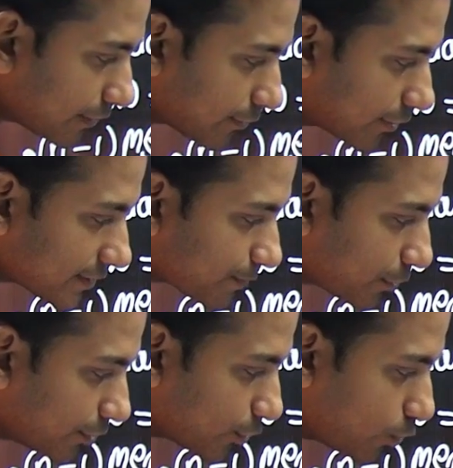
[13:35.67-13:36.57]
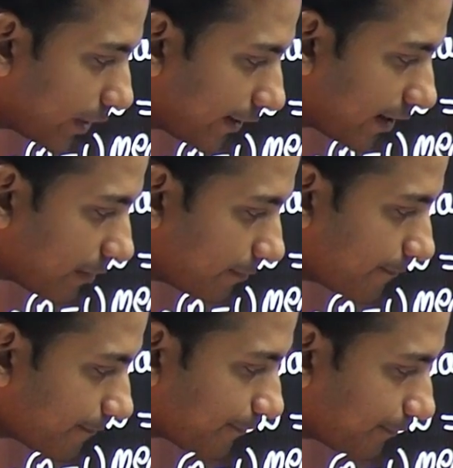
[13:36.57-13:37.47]
will correspond to 1 mm.
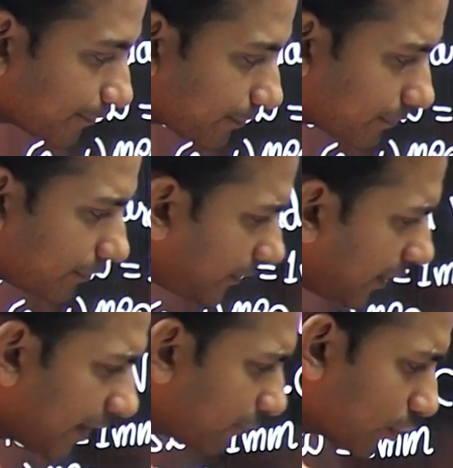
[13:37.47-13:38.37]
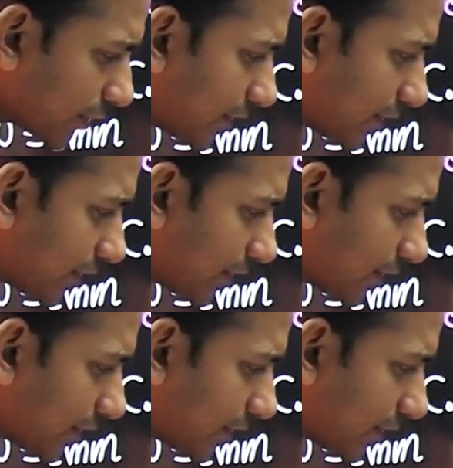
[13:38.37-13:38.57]
And what